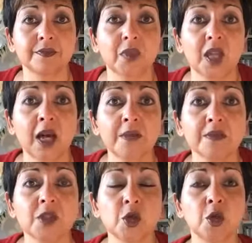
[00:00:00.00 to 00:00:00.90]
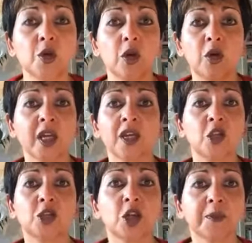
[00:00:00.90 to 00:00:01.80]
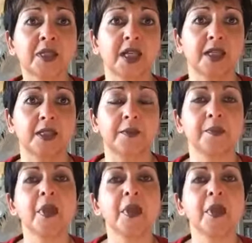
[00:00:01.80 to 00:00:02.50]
Yeah, so you're looking at your job title.